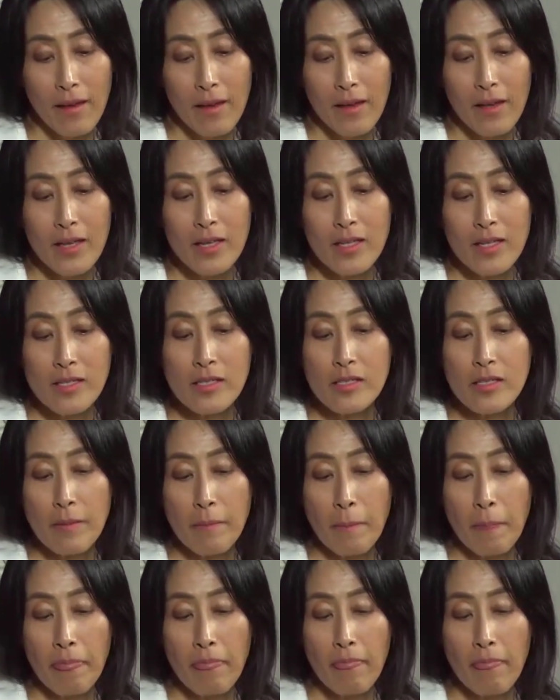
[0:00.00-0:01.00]

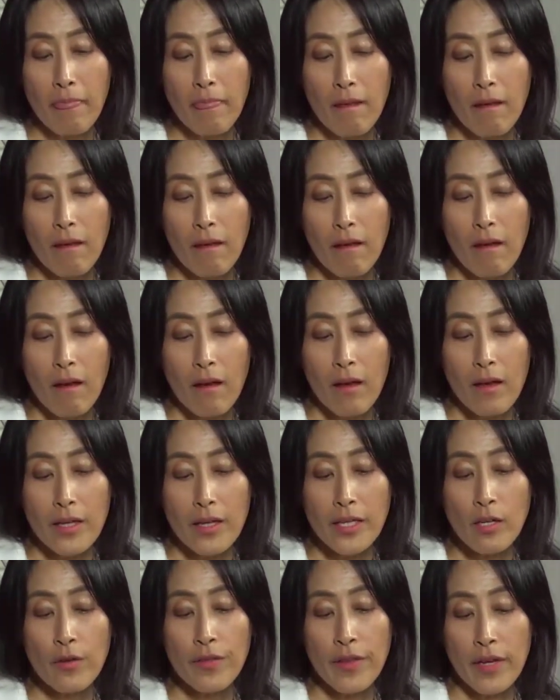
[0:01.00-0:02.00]
And,
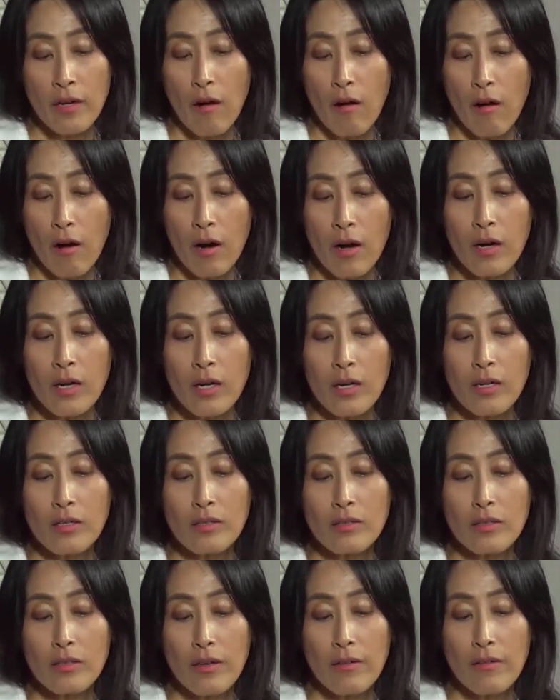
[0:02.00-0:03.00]
you know, there
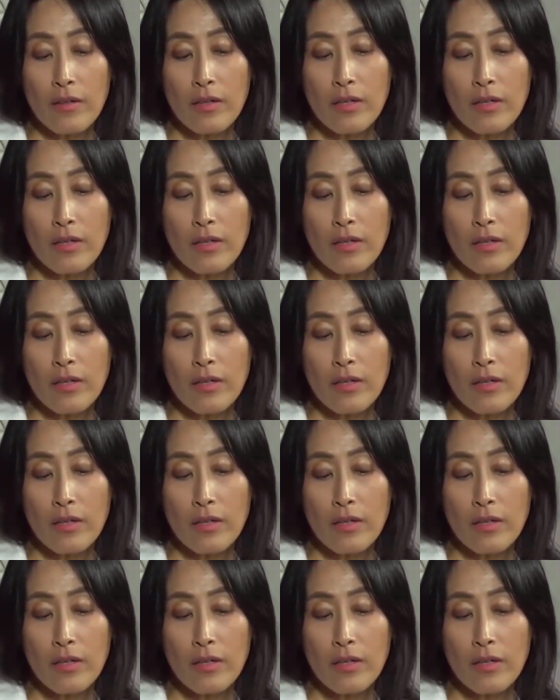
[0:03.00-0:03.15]
are